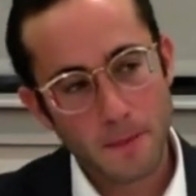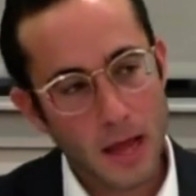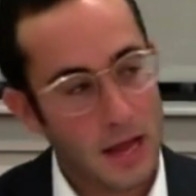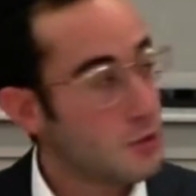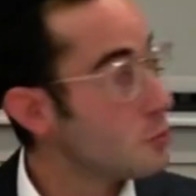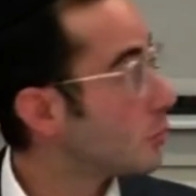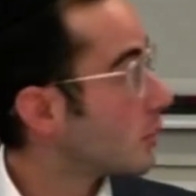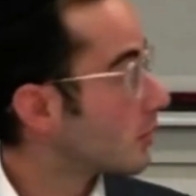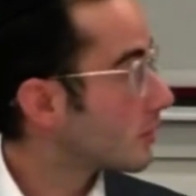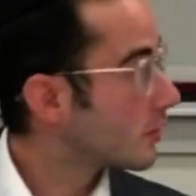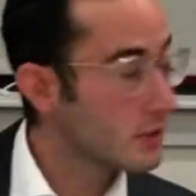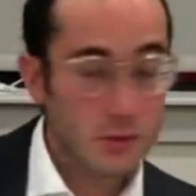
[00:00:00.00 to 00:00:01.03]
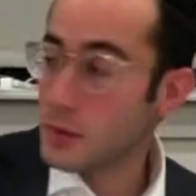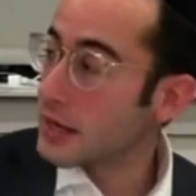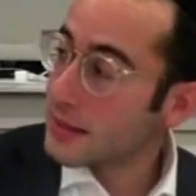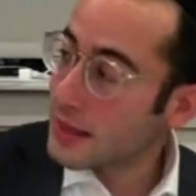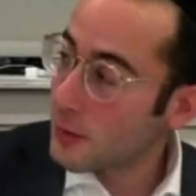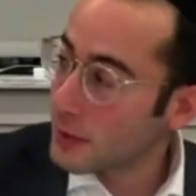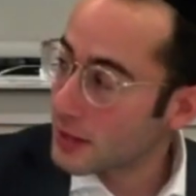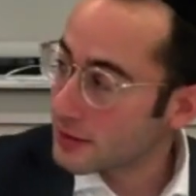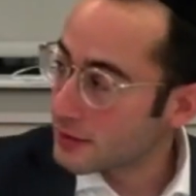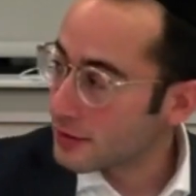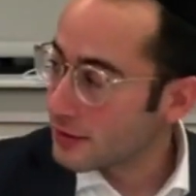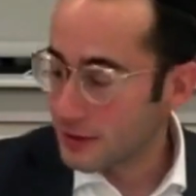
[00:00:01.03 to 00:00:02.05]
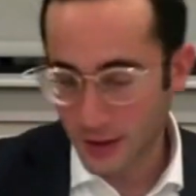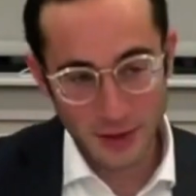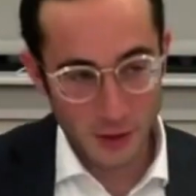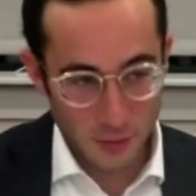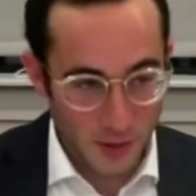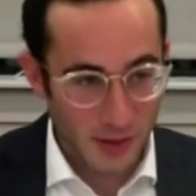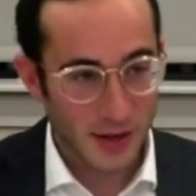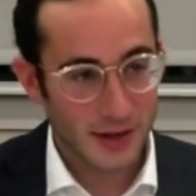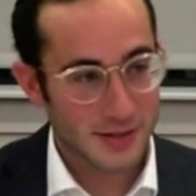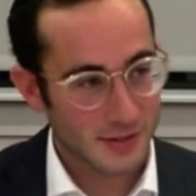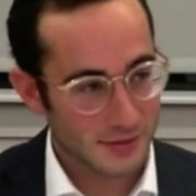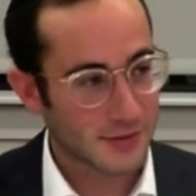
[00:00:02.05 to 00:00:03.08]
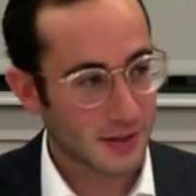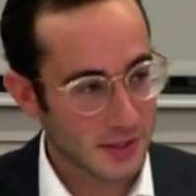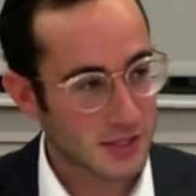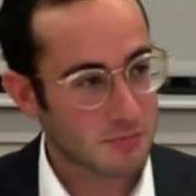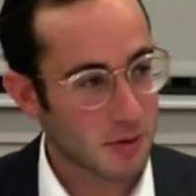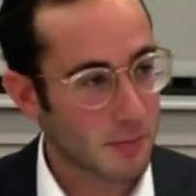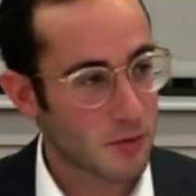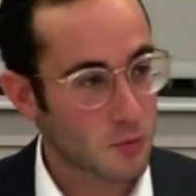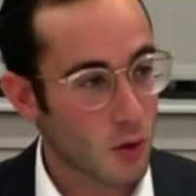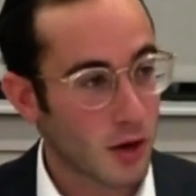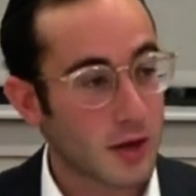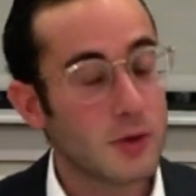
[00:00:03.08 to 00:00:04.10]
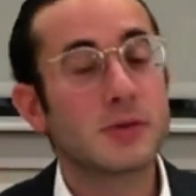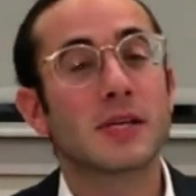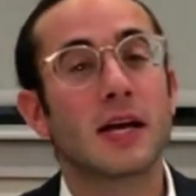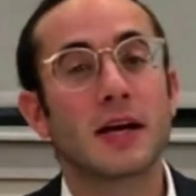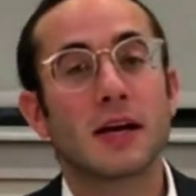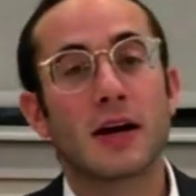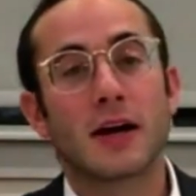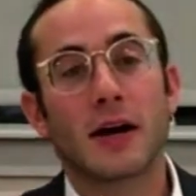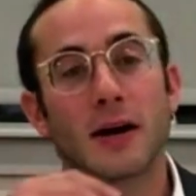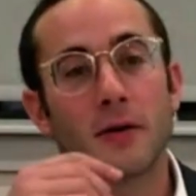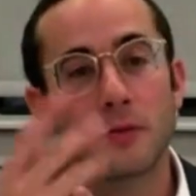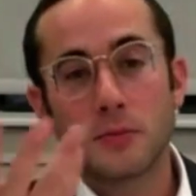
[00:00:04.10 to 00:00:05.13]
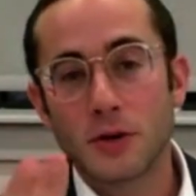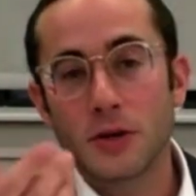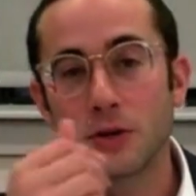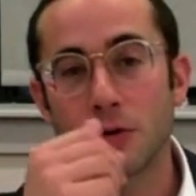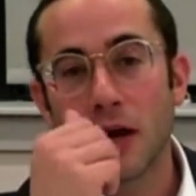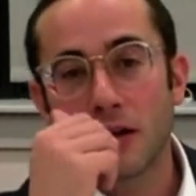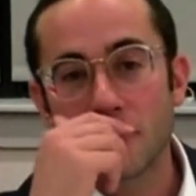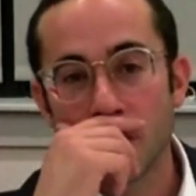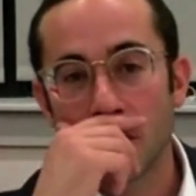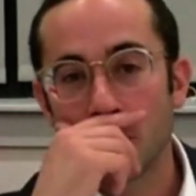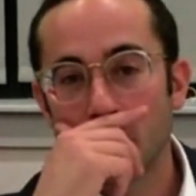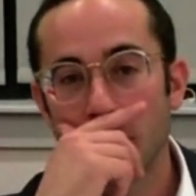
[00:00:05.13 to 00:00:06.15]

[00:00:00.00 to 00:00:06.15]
and you look this way and that way, and then you realize that this is probably wrong, and you say, where did you get it from?